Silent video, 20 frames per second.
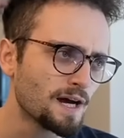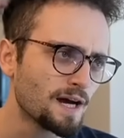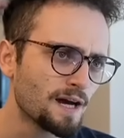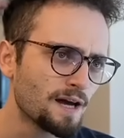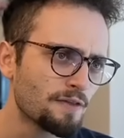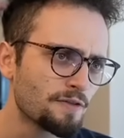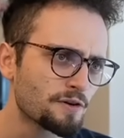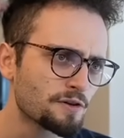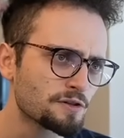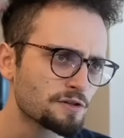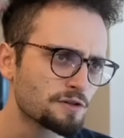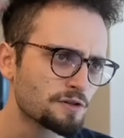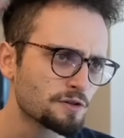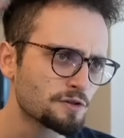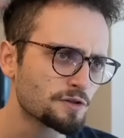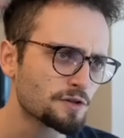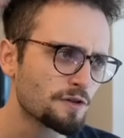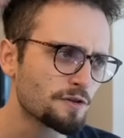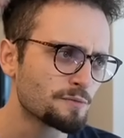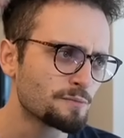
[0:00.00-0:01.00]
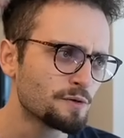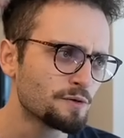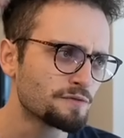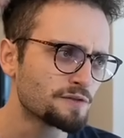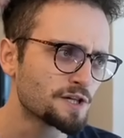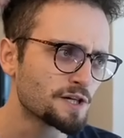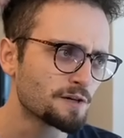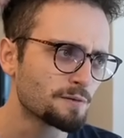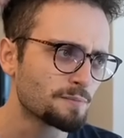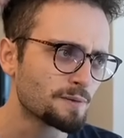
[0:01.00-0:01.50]
Uh, there's, there's other
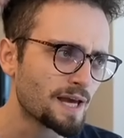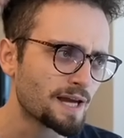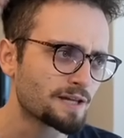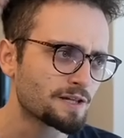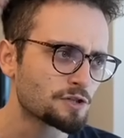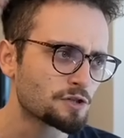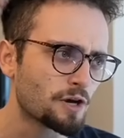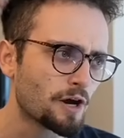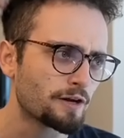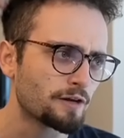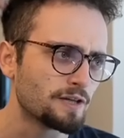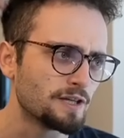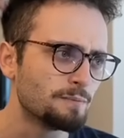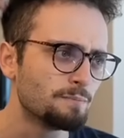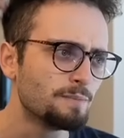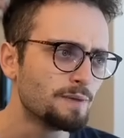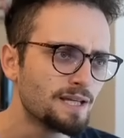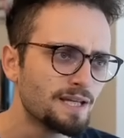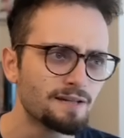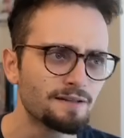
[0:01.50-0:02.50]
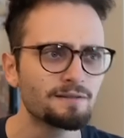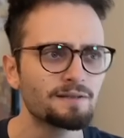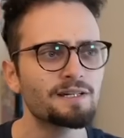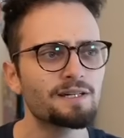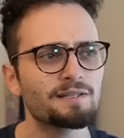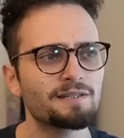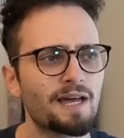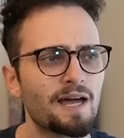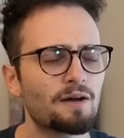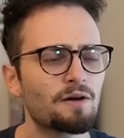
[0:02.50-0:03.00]
moves here. Black can try to immediately
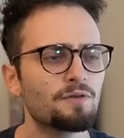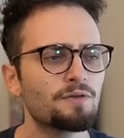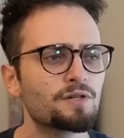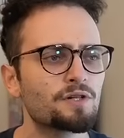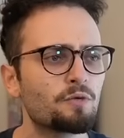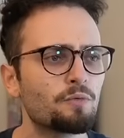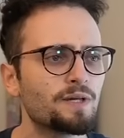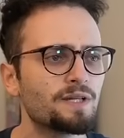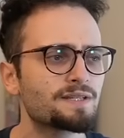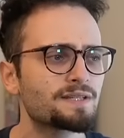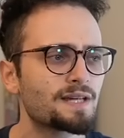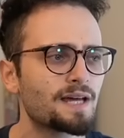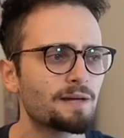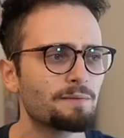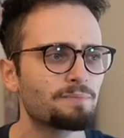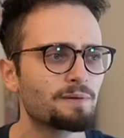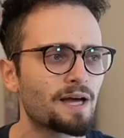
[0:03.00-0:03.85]
attack on the queen side.